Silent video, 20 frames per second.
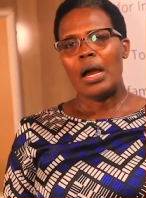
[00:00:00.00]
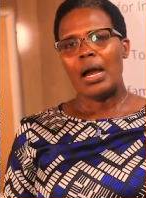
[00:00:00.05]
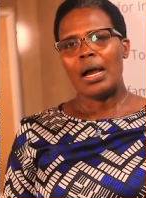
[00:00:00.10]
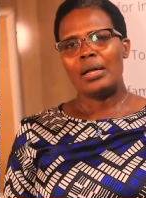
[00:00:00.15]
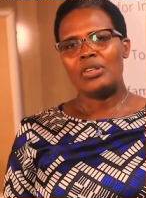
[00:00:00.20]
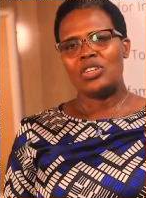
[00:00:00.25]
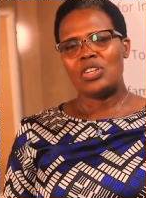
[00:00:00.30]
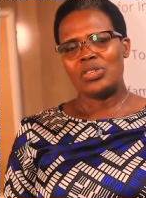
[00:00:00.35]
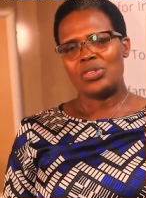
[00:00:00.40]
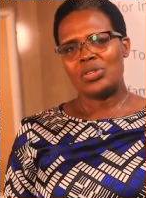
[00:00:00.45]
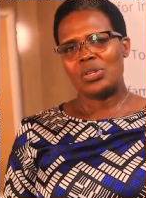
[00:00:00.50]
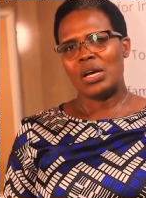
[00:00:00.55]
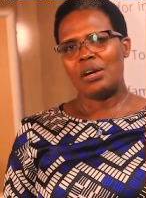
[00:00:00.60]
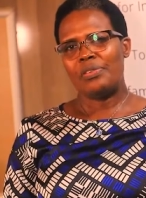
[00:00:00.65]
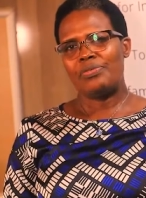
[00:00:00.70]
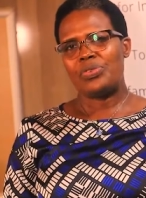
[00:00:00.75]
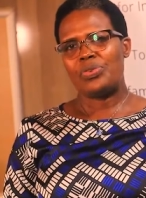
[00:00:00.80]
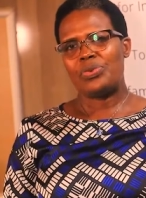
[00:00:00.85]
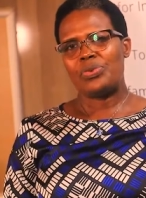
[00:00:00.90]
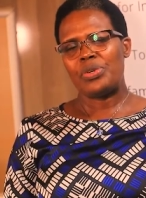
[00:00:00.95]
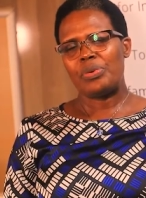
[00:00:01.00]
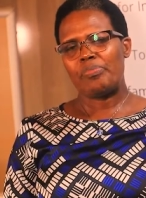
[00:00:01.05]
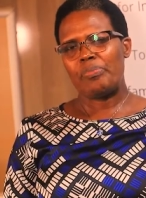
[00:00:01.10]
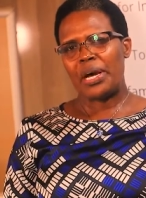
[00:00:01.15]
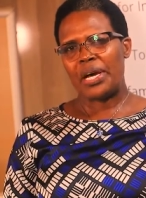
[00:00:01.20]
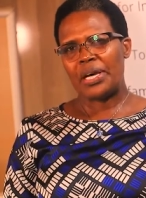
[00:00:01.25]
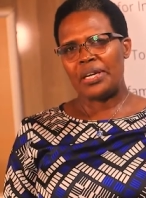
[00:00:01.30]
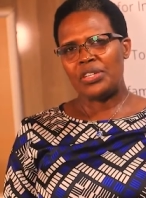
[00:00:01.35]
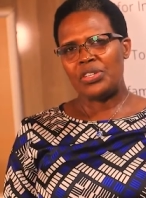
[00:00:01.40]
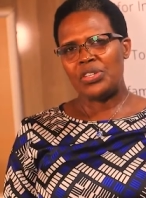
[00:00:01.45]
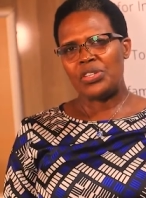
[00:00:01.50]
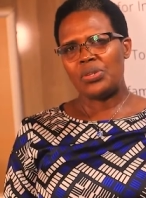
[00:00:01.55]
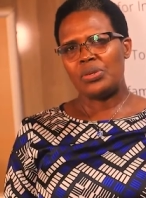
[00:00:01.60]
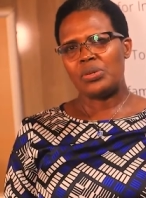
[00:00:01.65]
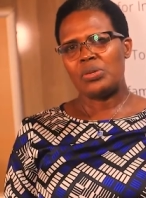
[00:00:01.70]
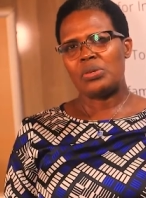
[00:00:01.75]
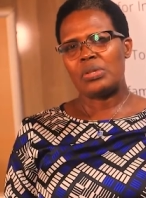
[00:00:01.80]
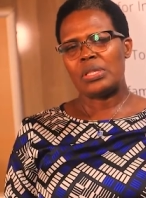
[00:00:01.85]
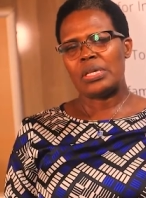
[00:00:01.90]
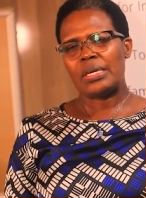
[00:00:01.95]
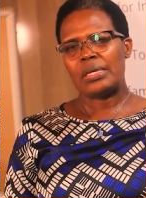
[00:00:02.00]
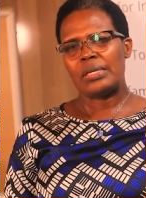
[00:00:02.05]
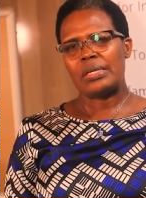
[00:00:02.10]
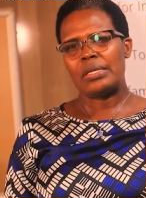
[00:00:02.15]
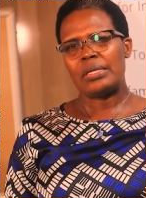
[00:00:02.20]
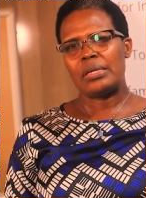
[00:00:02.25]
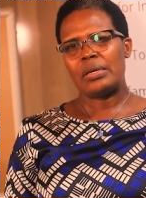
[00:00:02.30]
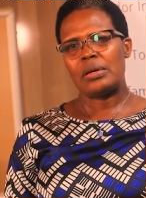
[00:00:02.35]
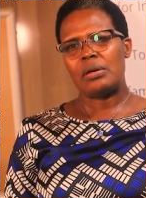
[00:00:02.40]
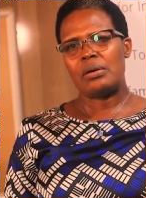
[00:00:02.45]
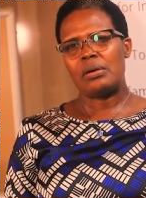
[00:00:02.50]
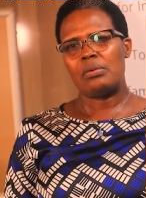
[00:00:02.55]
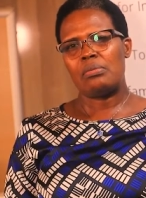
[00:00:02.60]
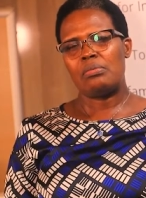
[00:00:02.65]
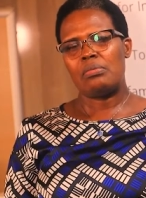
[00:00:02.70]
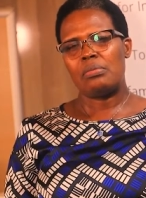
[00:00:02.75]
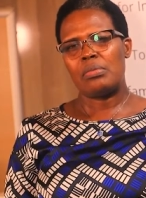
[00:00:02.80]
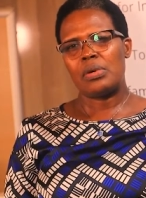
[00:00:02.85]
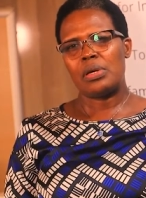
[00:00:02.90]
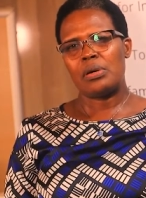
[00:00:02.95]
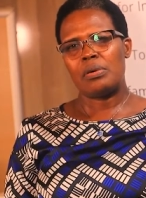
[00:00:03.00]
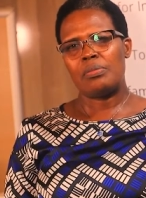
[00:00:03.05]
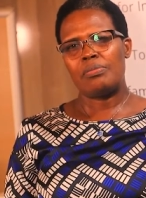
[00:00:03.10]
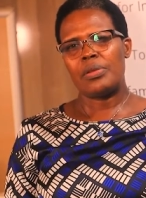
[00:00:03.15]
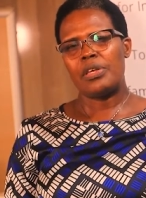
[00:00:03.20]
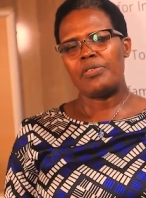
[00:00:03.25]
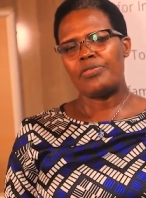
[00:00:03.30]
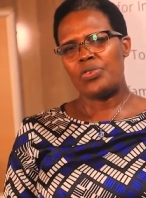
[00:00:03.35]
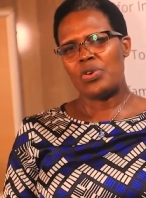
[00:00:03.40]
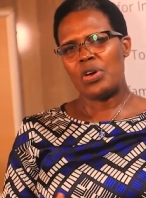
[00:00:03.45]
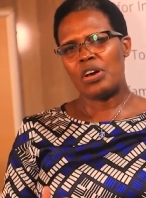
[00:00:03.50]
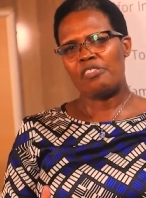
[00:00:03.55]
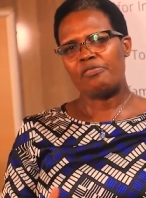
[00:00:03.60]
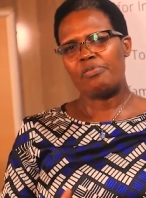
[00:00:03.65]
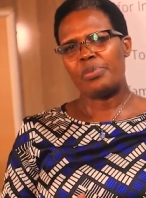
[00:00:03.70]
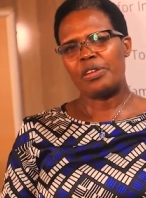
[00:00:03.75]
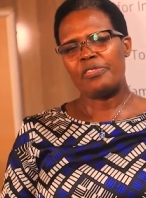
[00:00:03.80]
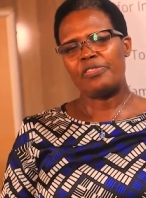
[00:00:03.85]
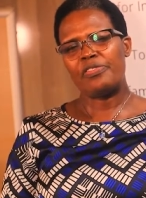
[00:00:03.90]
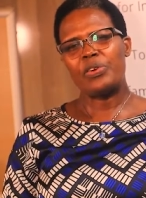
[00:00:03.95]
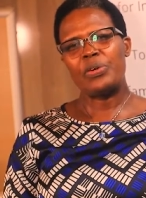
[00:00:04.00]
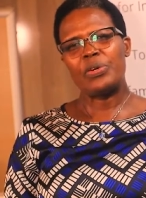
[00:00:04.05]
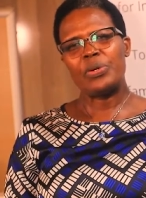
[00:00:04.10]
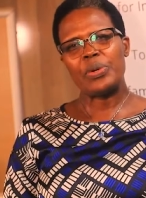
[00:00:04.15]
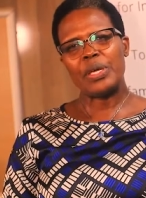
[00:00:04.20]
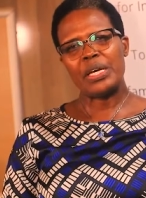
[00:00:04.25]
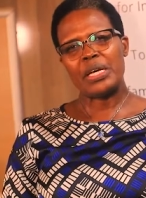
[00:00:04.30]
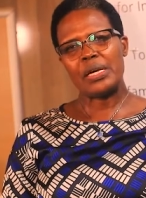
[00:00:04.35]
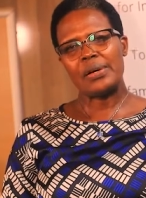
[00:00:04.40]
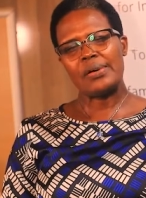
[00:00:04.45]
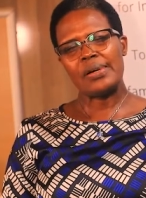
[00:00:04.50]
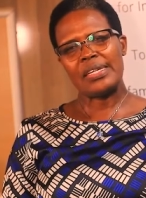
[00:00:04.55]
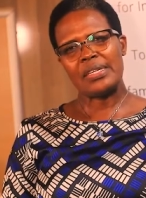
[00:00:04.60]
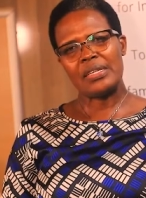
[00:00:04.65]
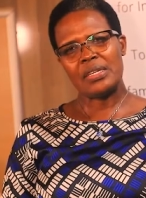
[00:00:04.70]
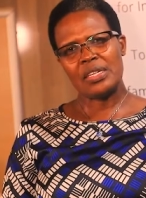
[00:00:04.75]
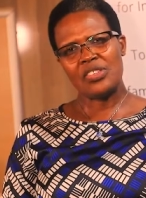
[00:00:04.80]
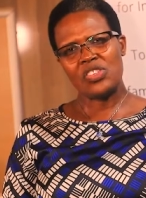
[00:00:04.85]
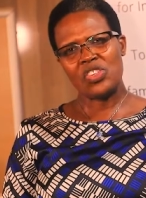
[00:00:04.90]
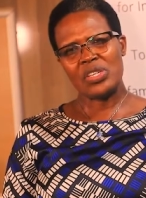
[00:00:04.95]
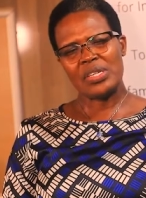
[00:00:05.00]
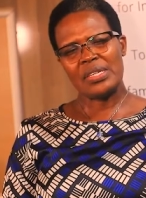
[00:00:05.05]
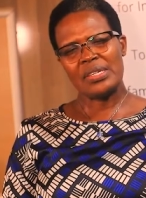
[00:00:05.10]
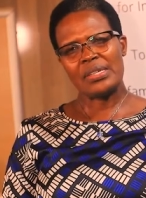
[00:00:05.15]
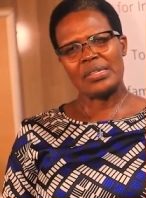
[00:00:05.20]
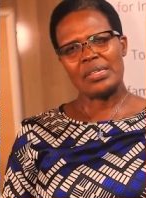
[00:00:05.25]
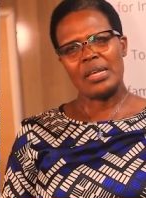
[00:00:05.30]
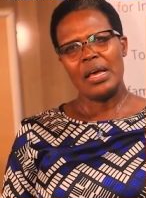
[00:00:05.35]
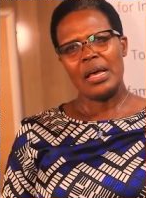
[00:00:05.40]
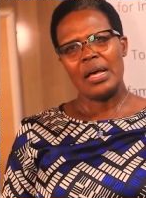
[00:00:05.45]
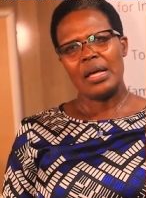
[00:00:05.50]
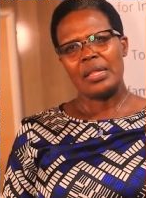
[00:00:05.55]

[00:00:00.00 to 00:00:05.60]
I just have to remind you that if you have been following our teachings,